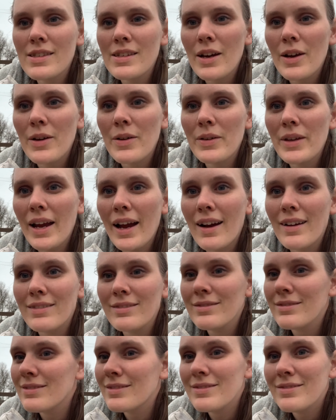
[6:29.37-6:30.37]
So yeah,
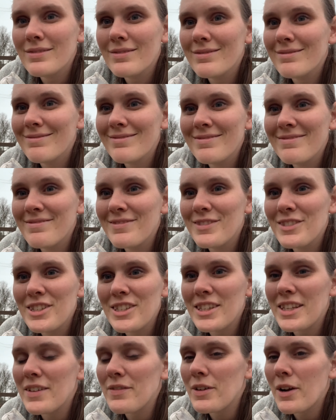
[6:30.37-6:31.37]

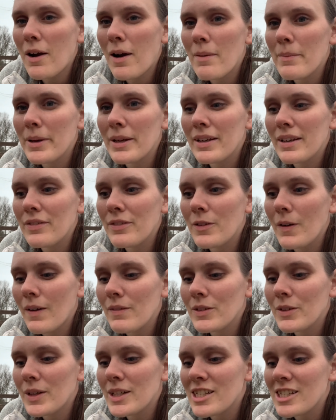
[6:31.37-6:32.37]
just leave a comment if you
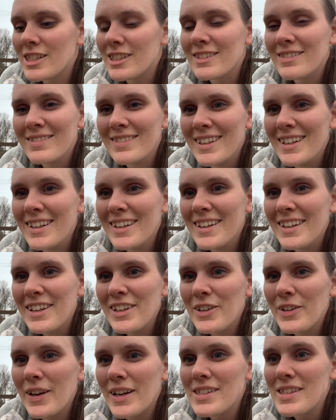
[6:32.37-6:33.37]
have a question.
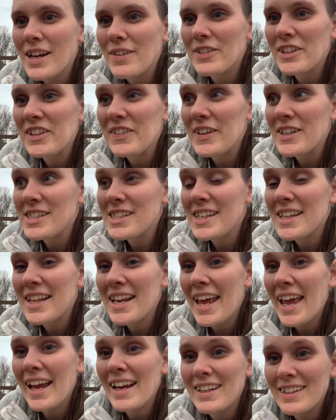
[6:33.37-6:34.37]
You guys have a good rest of the
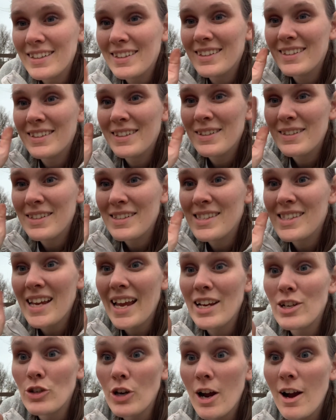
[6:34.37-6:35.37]
day.
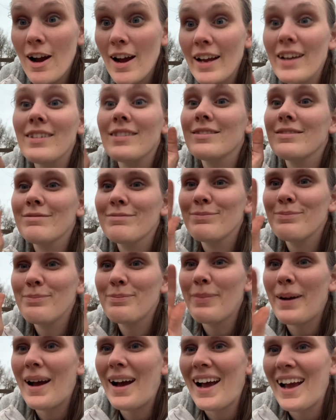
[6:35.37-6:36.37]
Stay dry.
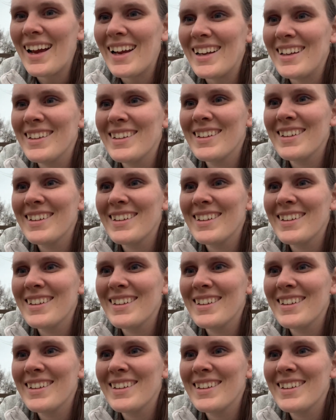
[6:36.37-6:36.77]
Bye.